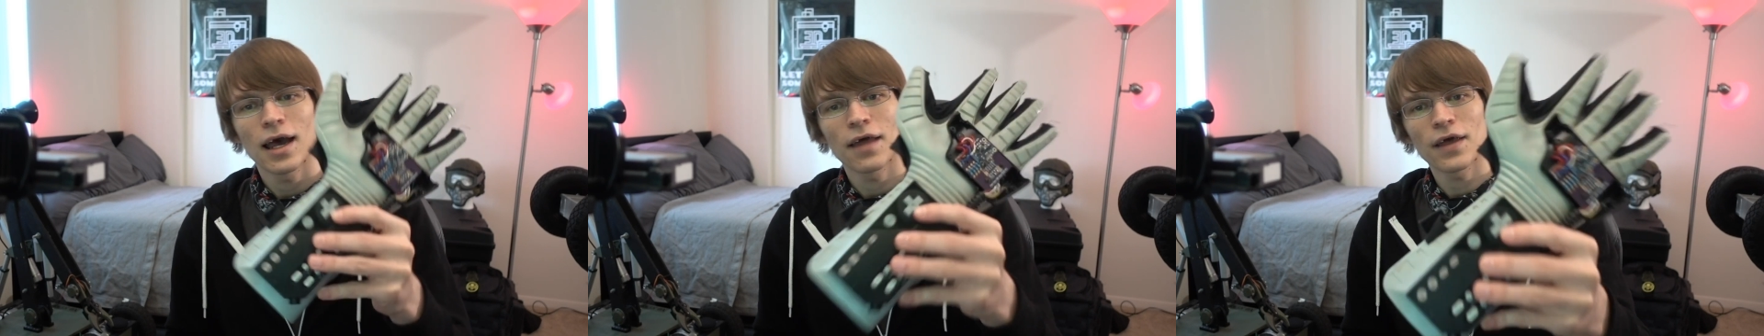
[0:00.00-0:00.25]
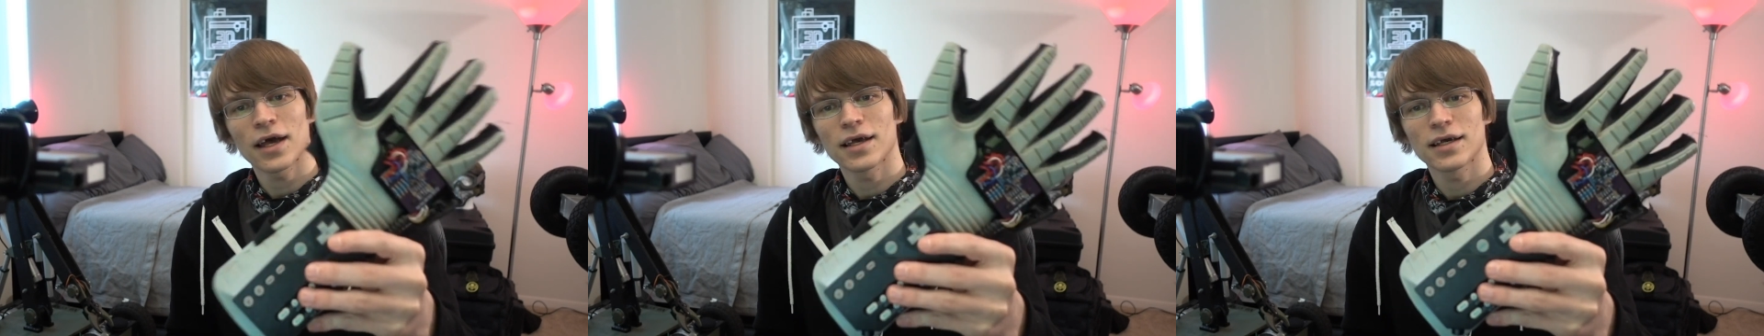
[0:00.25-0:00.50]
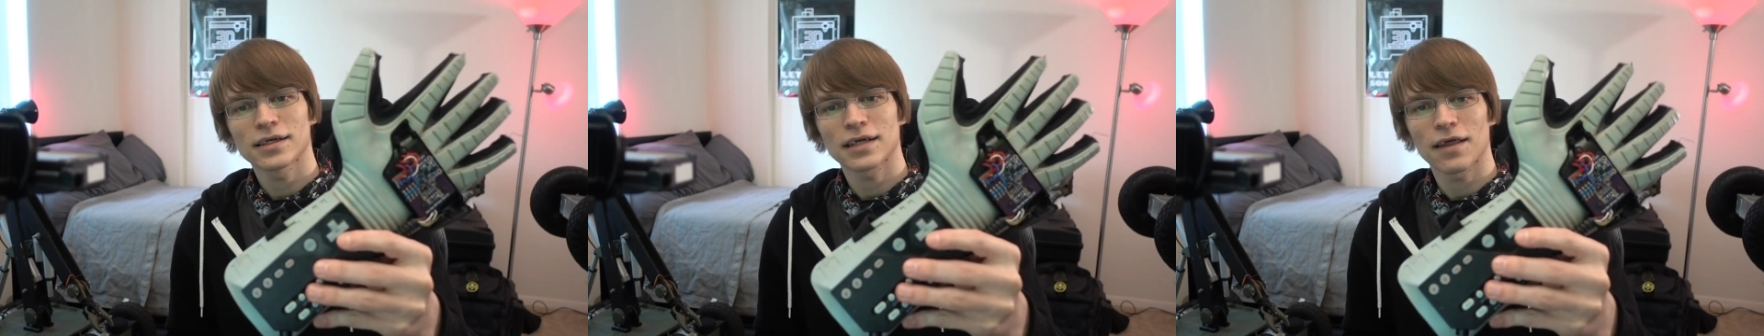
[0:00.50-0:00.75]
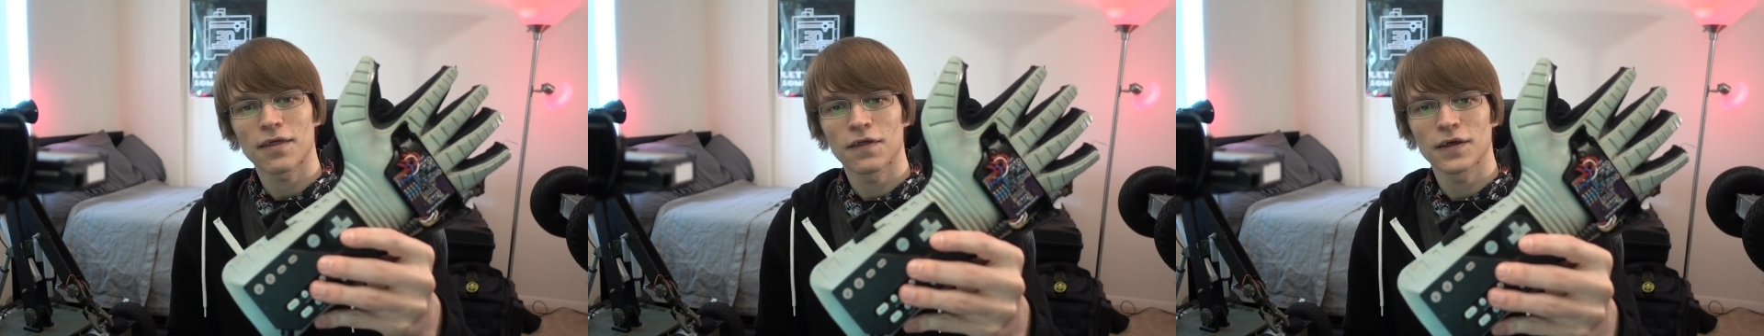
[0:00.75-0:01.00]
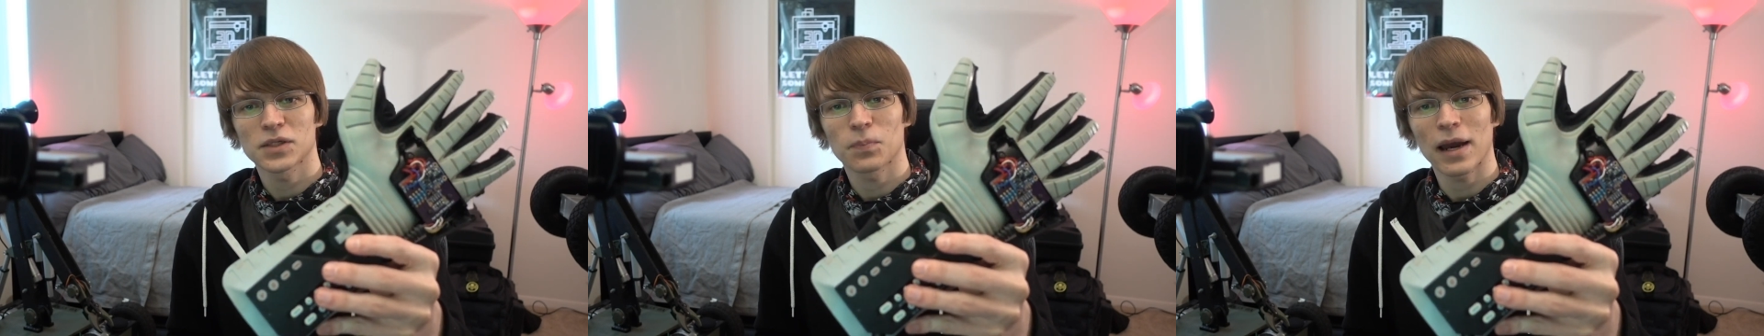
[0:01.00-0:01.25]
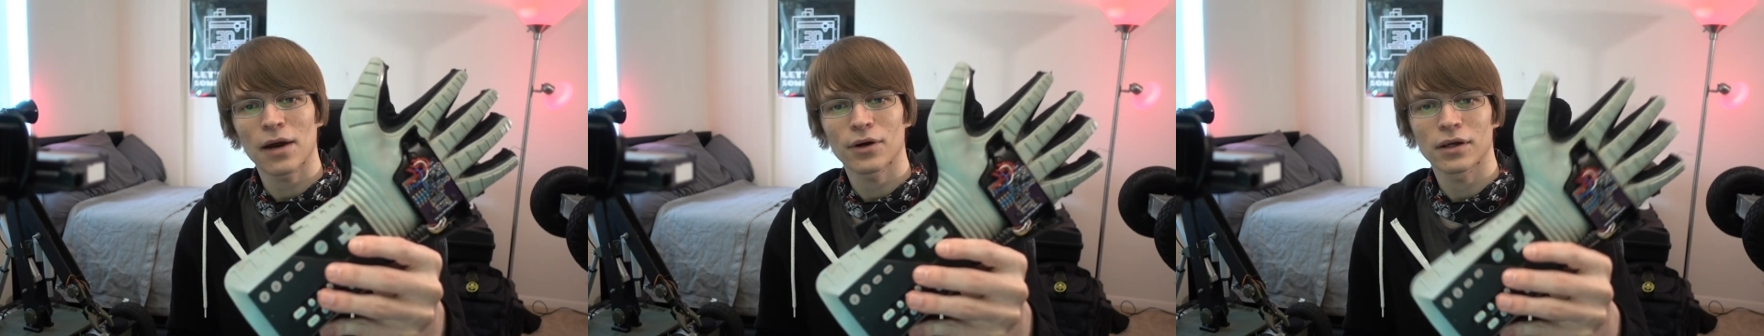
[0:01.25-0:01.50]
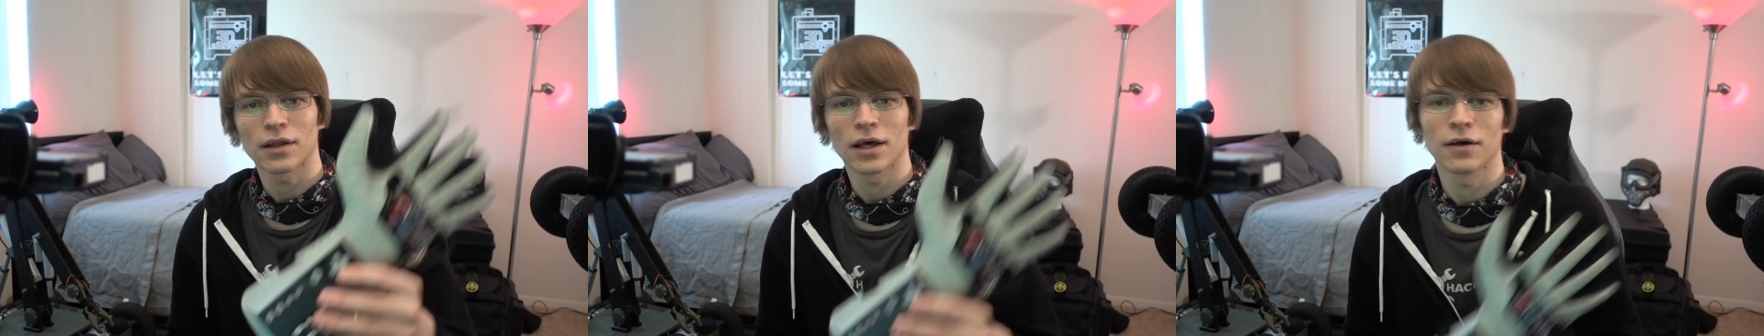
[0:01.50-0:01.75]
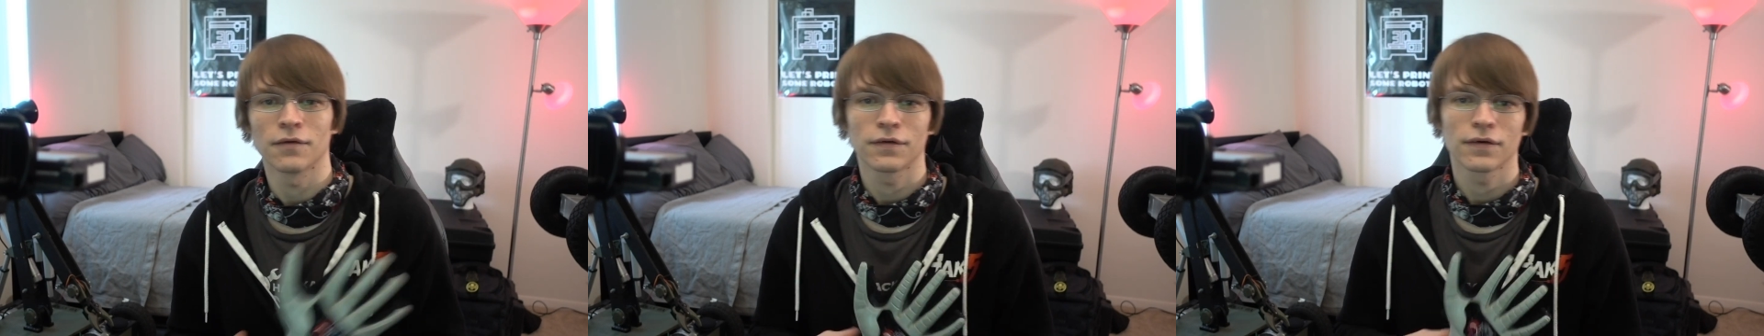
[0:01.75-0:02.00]
And that is this power
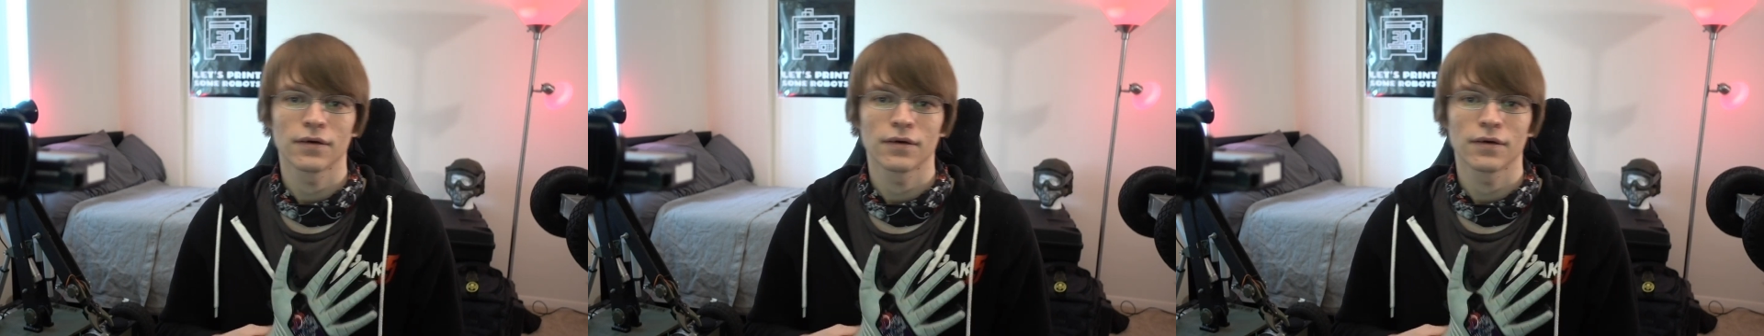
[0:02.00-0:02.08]
glove.